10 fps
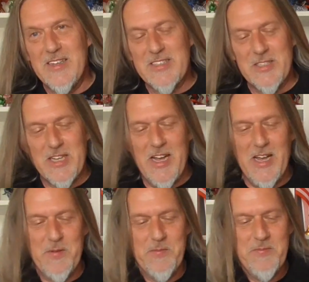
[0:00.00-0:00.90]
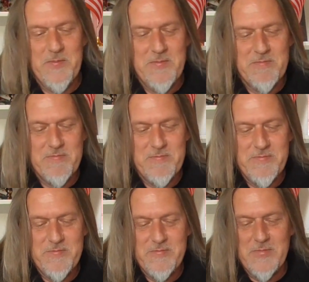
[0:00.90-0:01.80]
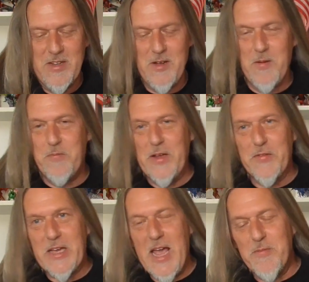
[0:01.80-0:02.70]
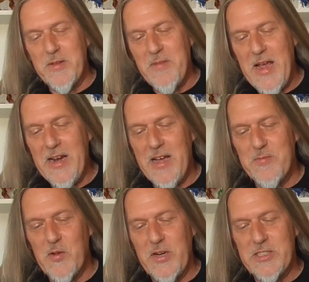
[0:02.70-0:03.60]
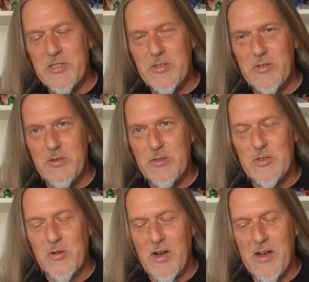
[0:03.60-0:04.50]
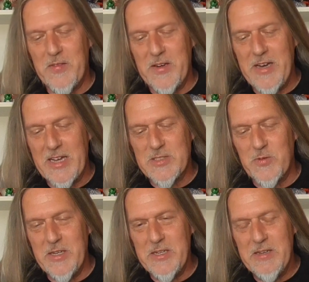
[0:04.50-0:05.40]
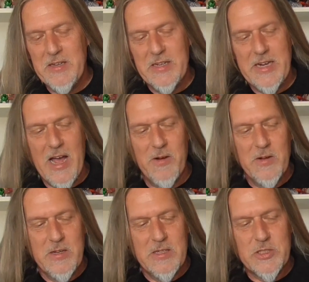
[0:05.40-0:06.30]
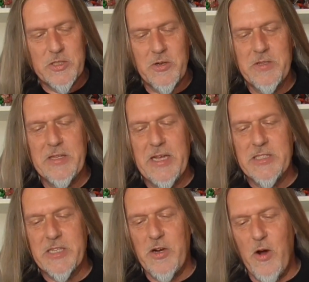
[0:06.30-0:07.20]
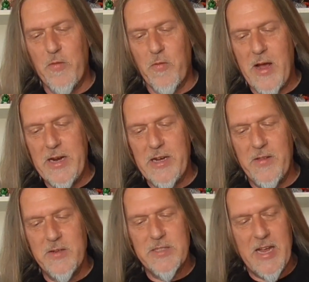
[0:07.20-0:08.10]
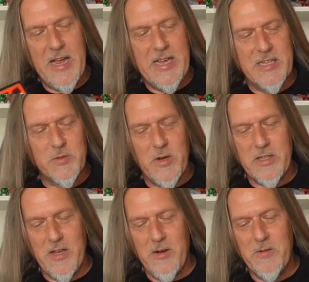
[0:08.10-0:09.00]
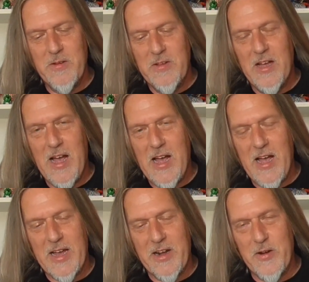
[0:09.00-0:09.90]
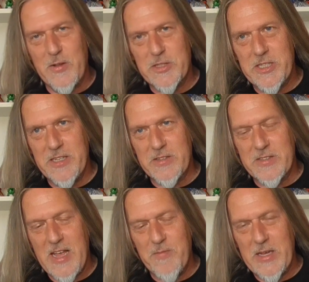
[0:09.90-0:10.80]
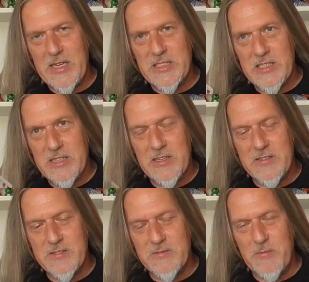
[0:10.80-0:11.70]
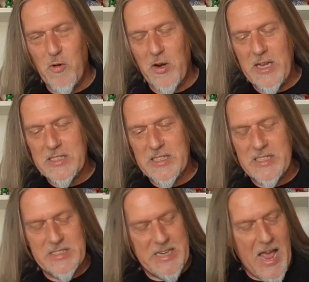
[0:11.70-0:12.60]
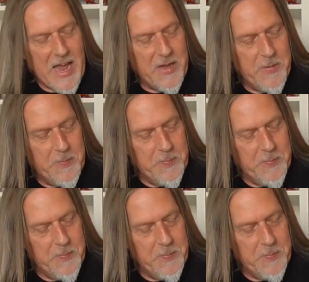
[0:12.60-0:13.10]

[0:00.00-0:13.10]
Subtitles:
since I am a bit of a gambling man, I'm going to draw the next one. Now, certain things can override others. Hey, guess what, though? I got another shield. That means more or less they stack.